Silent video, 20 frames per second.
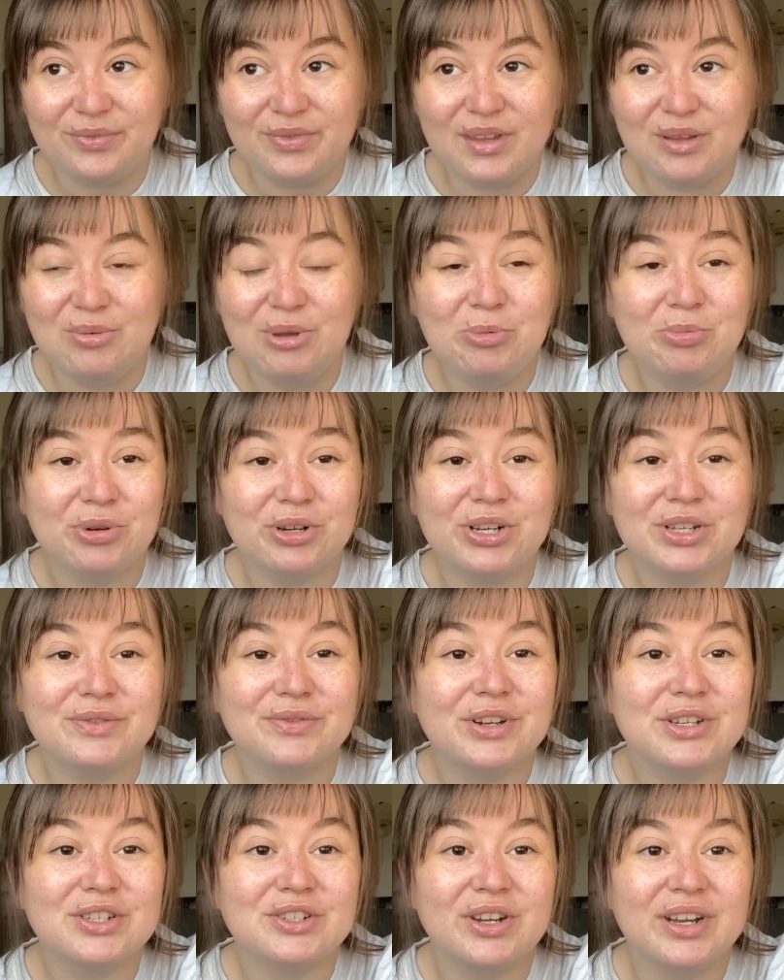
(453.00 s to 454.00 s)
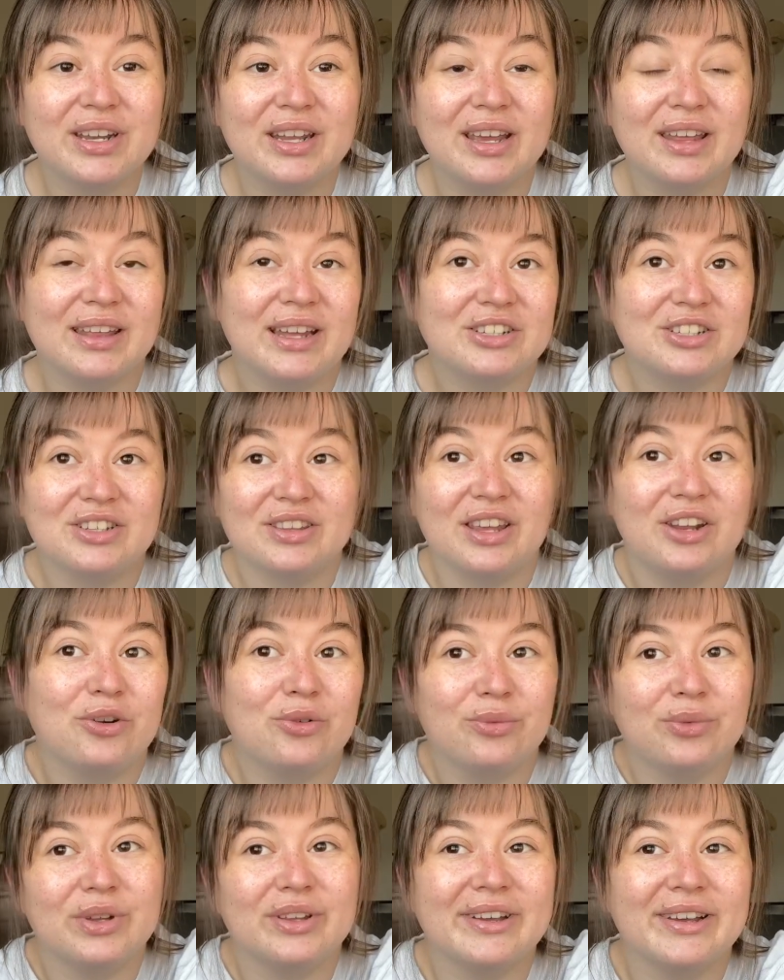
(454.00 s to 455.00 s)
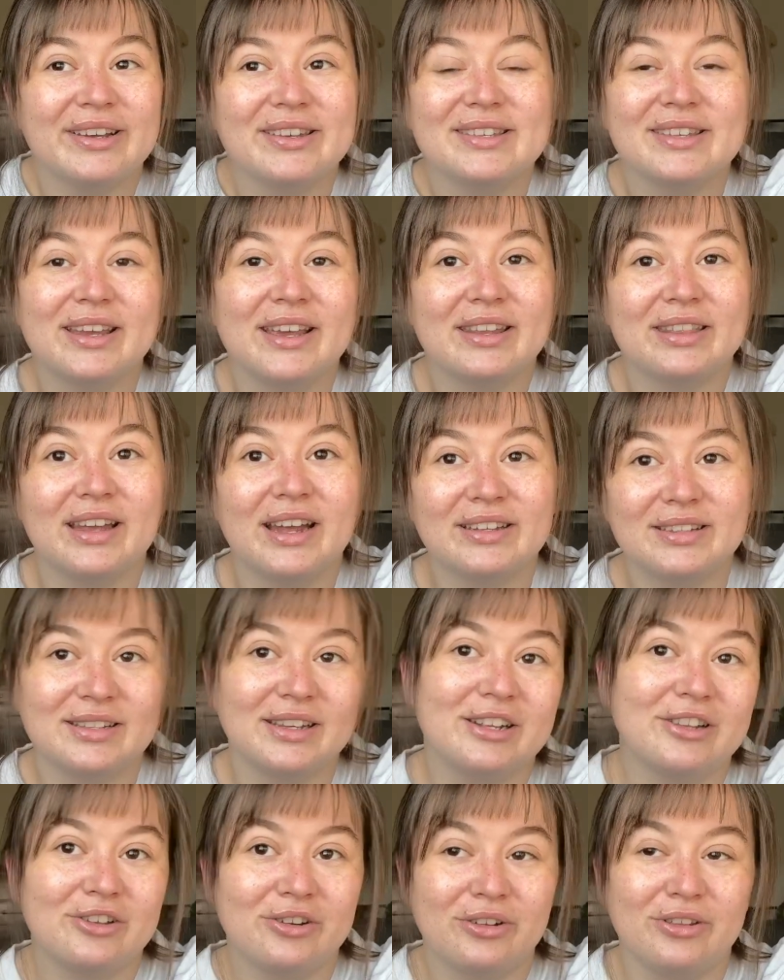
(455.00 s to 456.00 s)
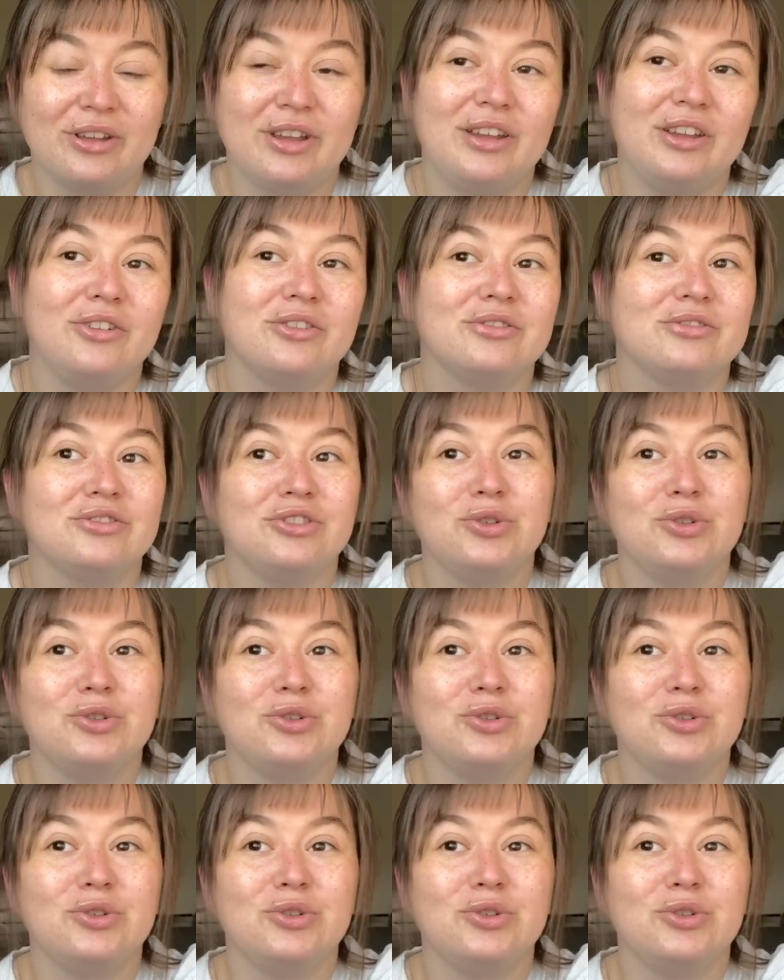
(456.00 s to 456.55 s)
people are just frustrating, and that they don't realize like that's like literally